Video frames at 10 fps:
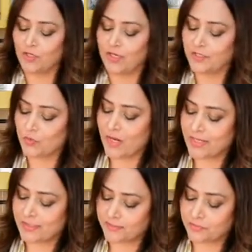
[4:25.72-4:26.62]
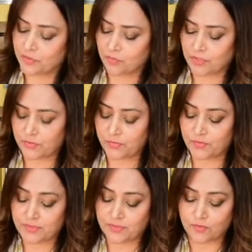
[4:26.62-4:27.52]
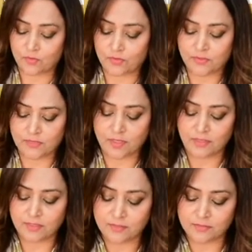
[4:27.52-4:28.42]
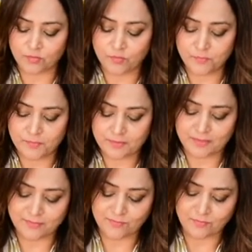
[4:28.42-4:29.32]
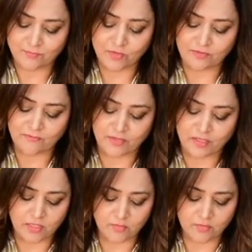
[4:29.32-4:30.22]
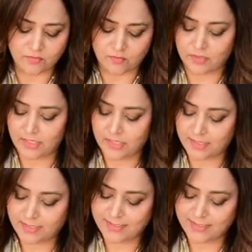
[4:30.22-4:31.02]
like to add some tomatoes on the side. Oops, one fell down already.